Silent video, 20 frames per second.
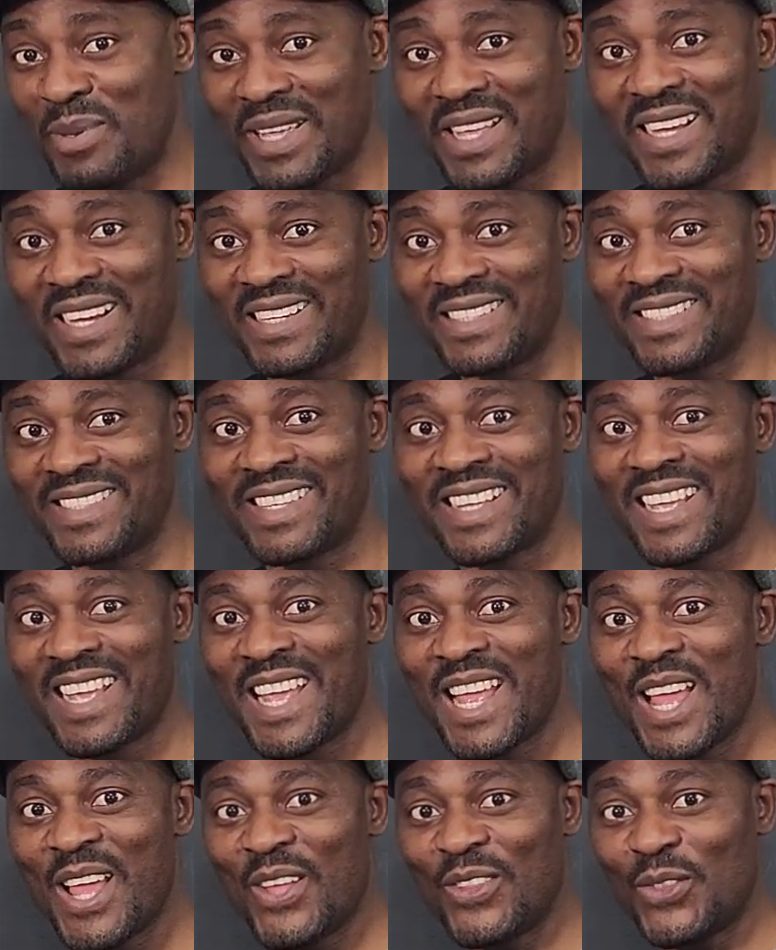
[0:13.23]
because
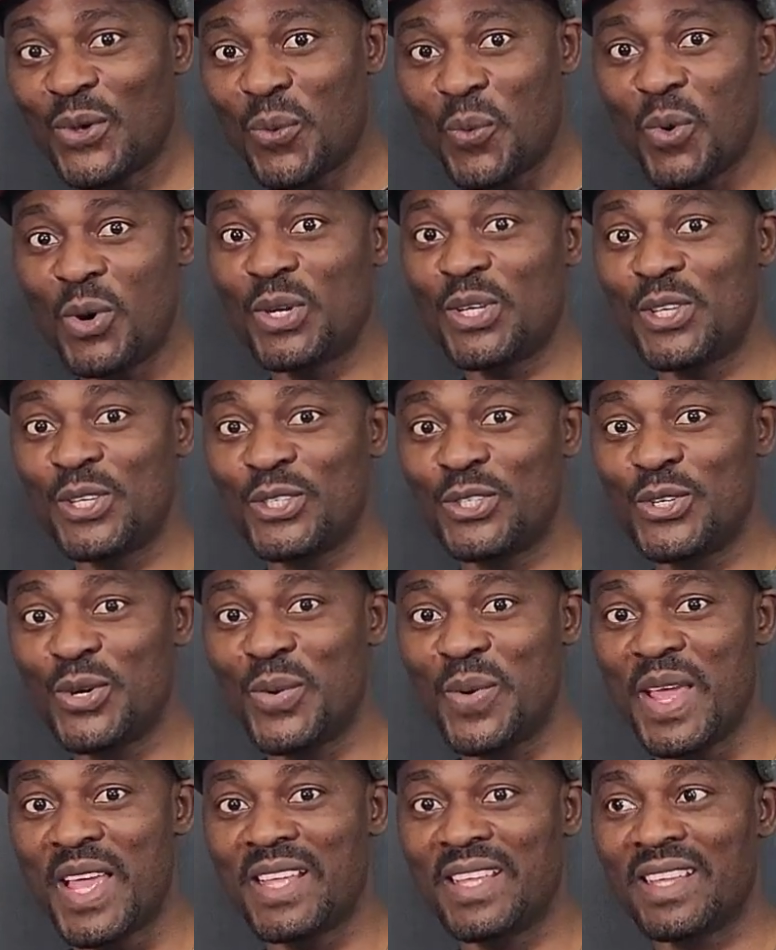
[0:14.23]
the work you're
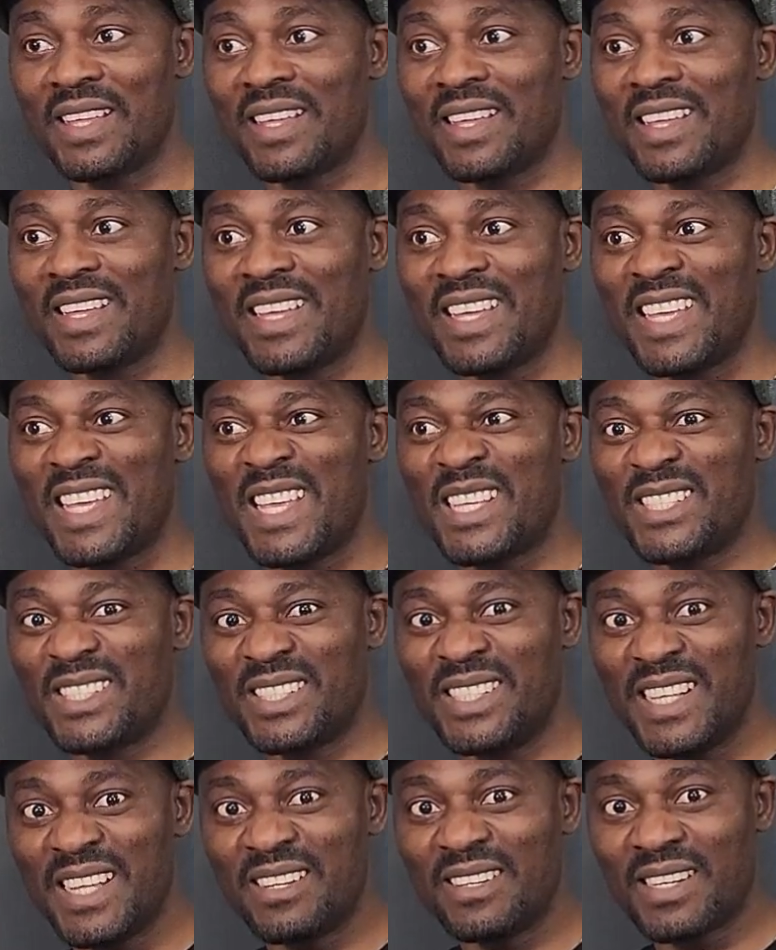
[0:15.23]
doing is
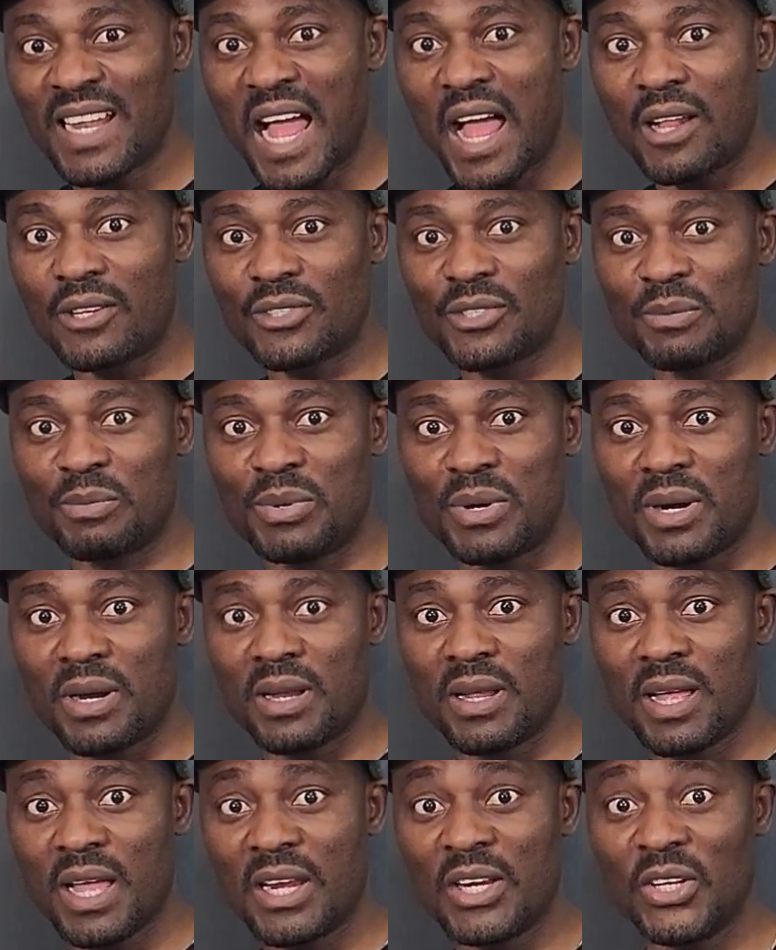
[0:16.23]
little algebra
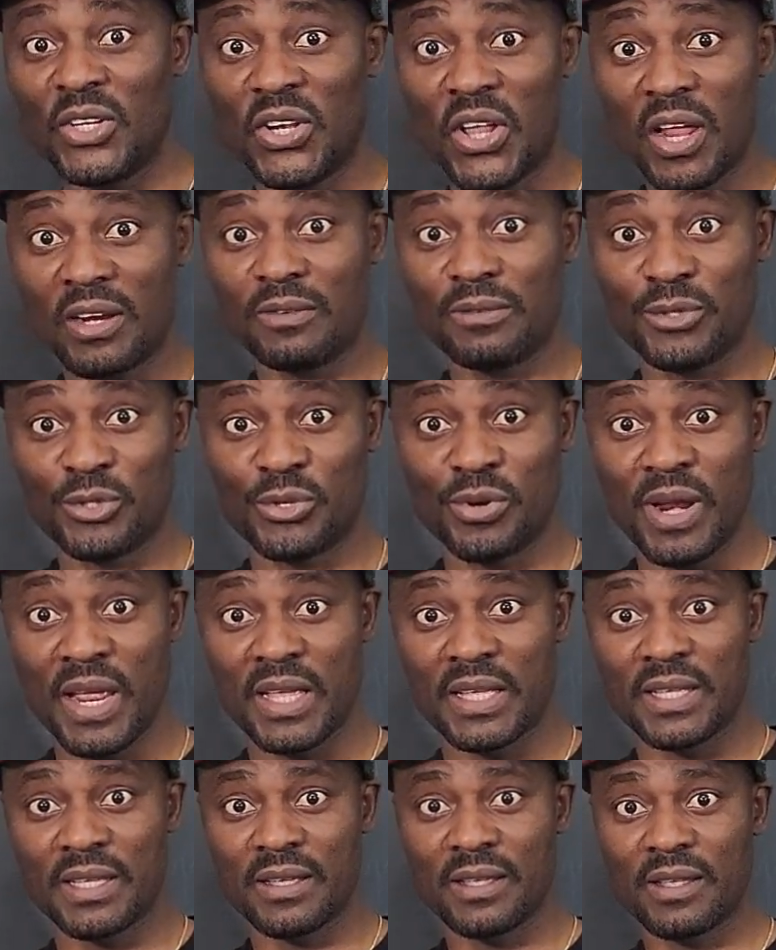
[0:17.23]
and a lot of
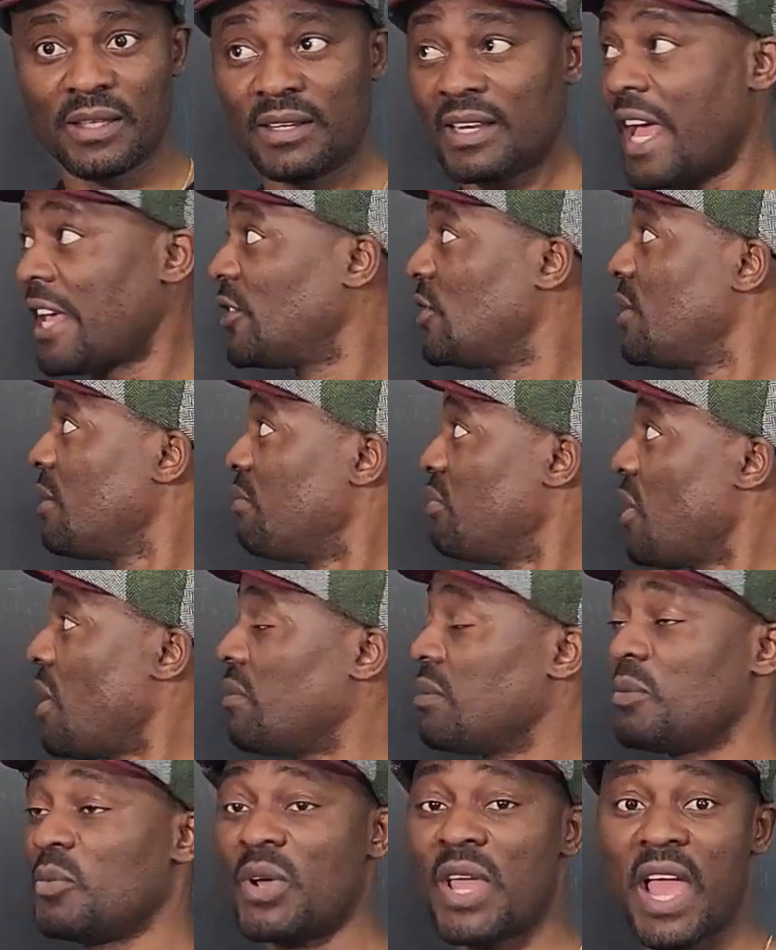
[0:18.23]
trig, like the
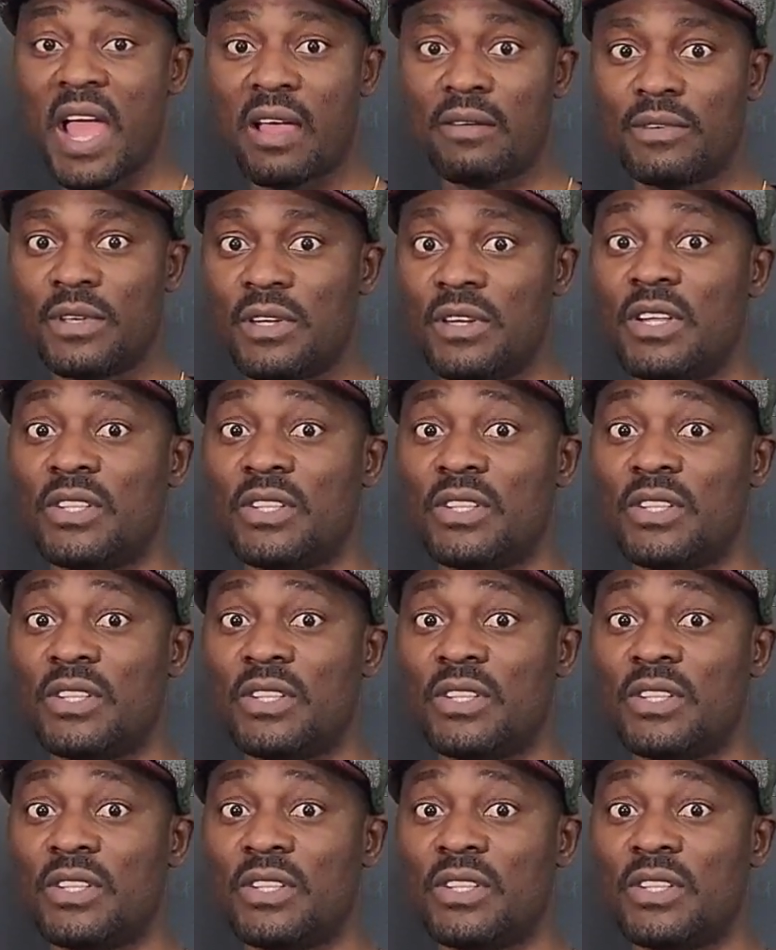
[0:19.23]
problem we have here.